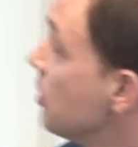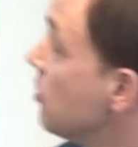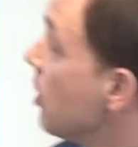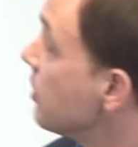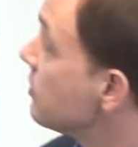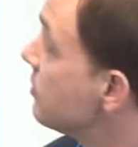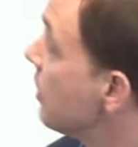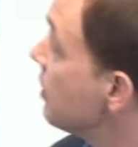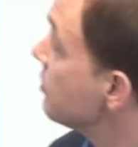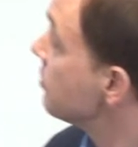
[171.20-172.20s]
United
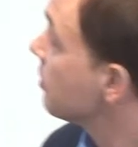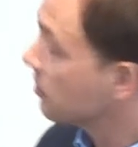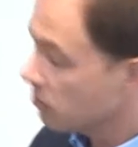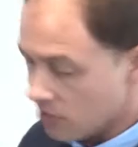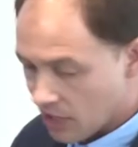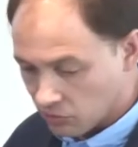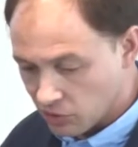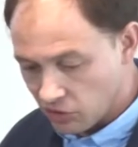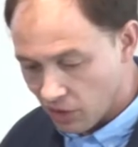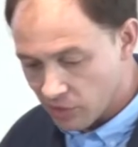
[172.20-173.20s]
States that, that
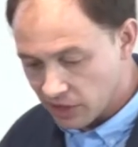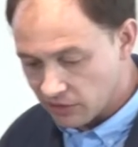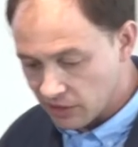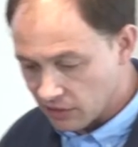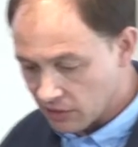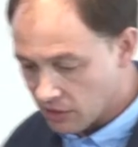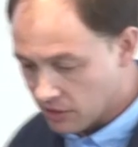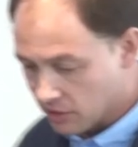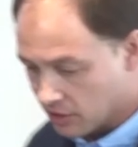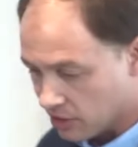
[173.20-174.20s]
were dominant in
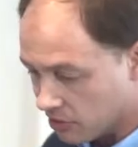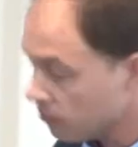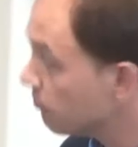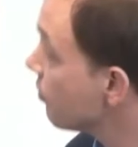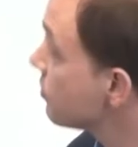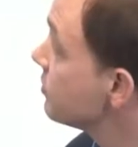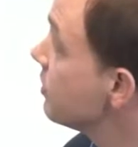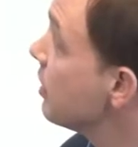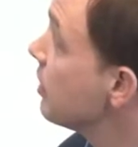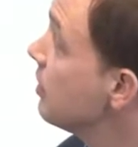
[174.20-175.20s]
uh, the forest
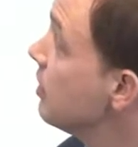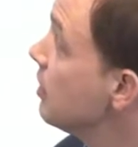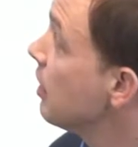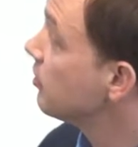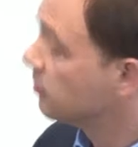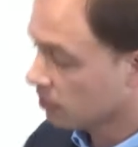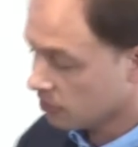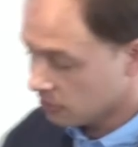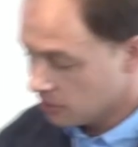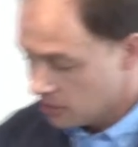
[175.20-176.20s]
there
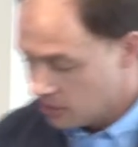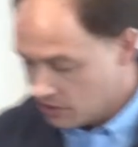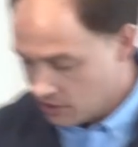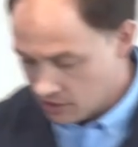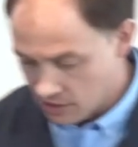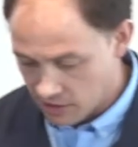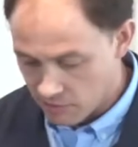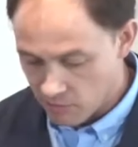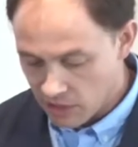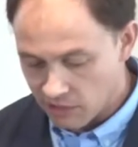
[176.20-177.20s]
until
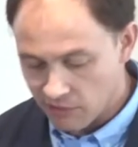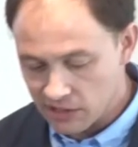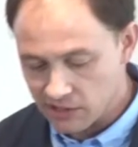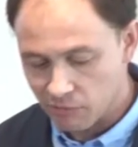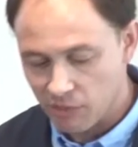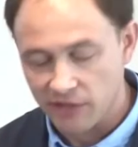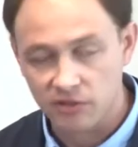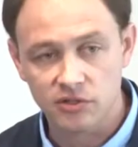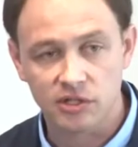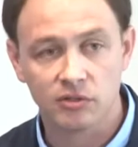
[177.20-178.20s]
um, an invasive
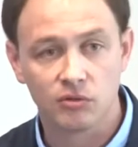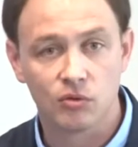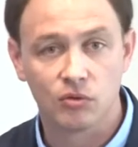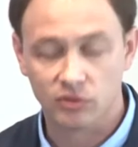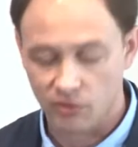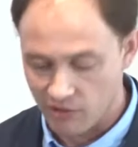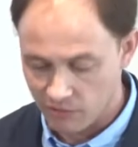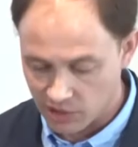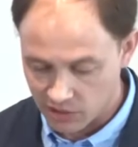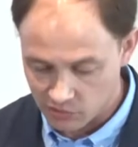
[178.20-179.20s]
pathogen called
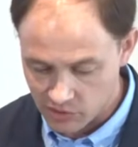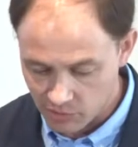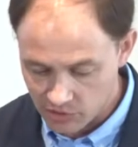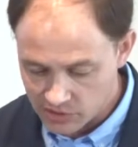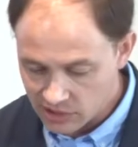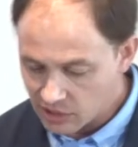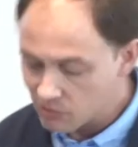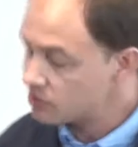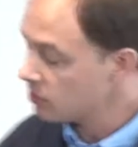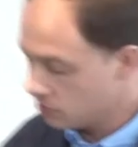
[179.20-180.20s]
Cryphonectria parasitica
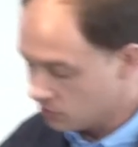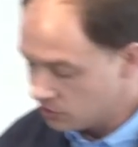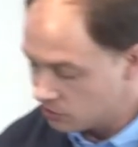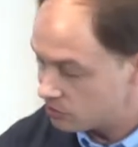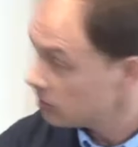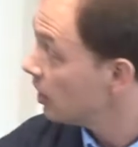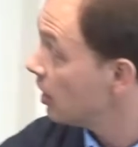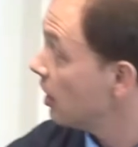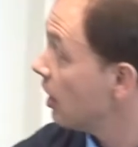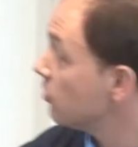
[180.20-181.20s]
was introduced
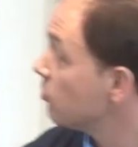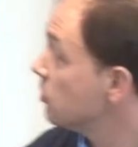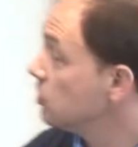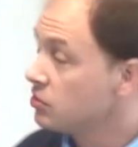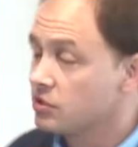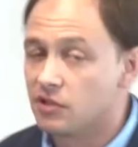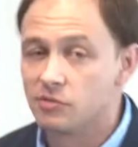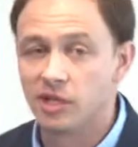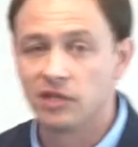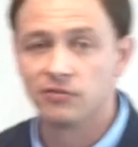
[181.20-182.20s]
and reduced those
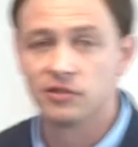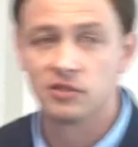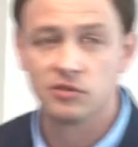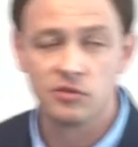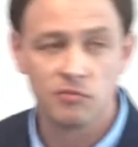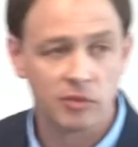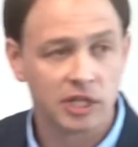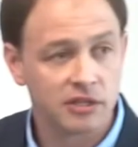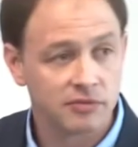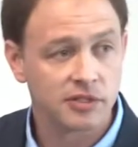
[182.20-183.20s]
magnificent,
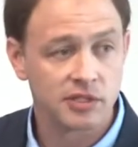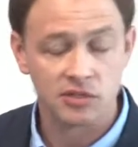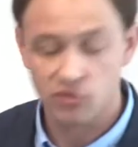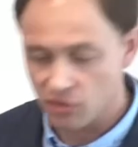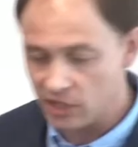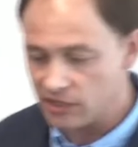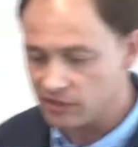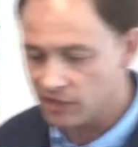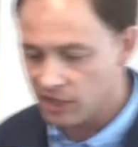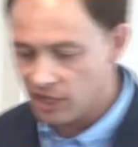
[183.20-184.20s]
magnificent
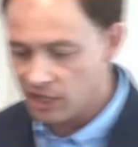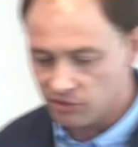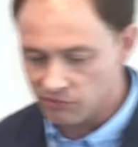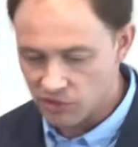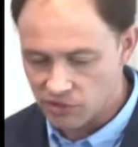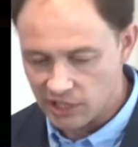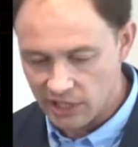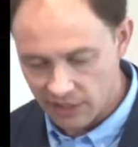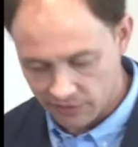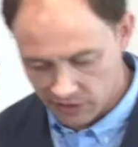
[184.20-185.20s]
trees to virtually
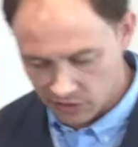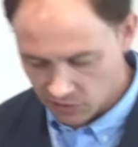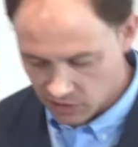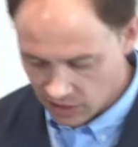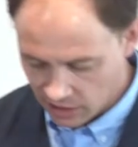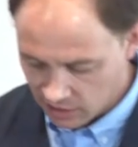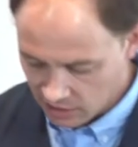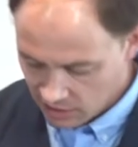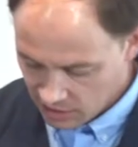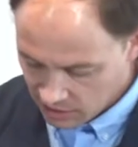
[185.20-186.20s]
nothing. And today,
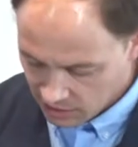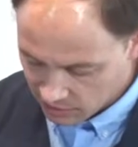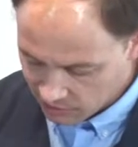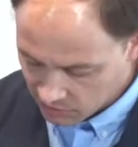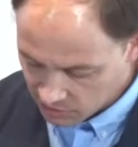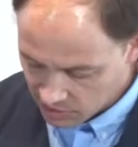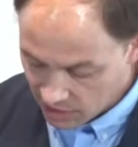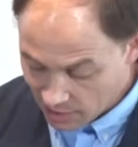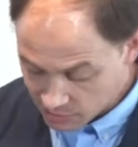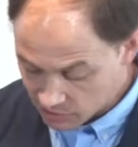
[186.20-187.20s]
uh, they
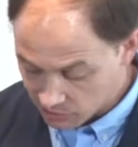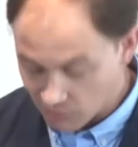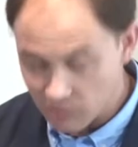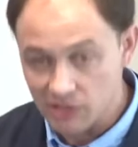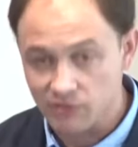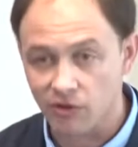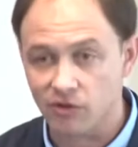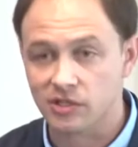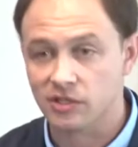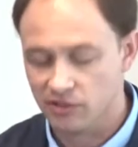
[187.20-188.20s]
they're absent from these
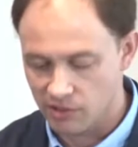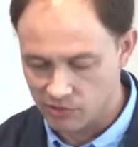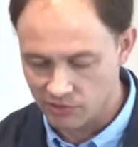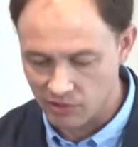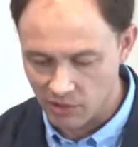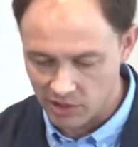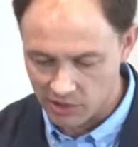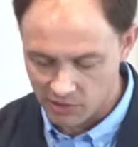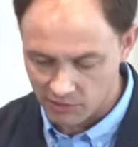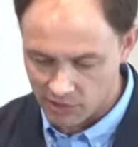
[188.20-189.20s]
forests in terms of, do
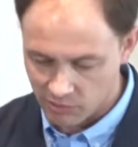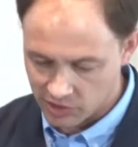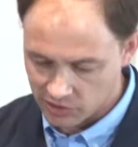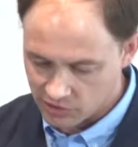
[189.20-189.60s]
uh, of dominant